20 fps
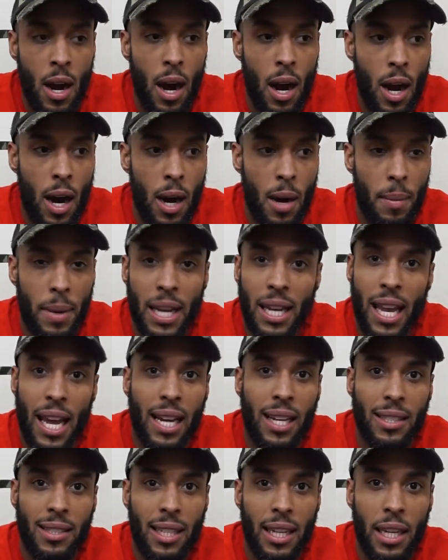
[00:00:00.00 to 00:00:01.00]
And
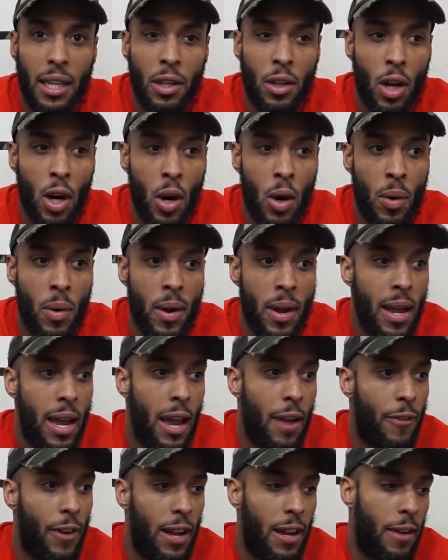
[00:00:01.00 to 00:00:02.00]
like I said, you know,
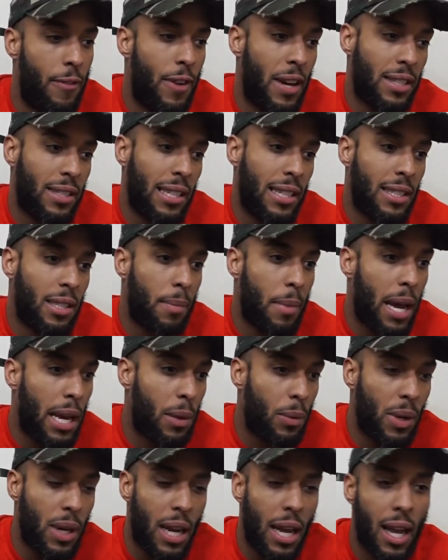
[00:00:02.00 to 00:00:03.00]
if I seen somebody
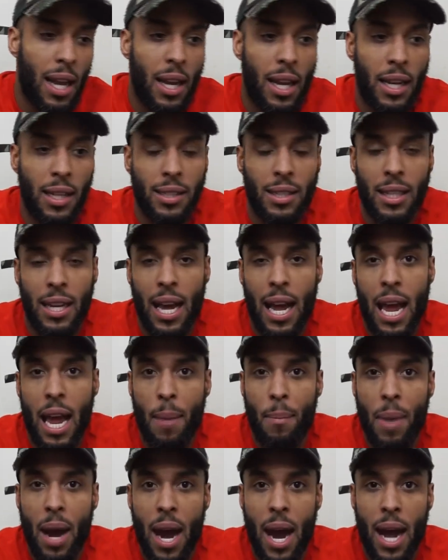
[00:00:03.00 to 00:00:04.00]
with an LS and I
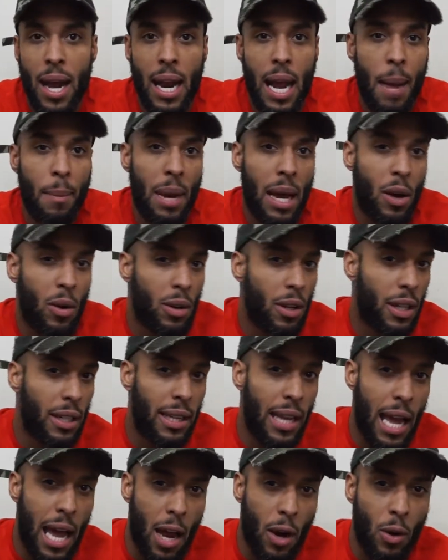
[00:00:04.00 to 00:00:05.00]
had mine, I'm not gonna look
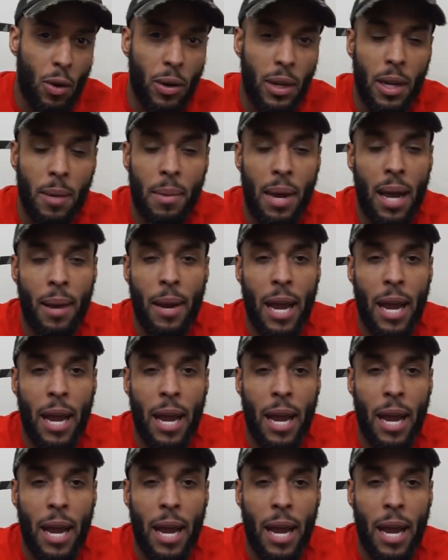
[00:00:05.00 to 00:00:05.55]
down on them.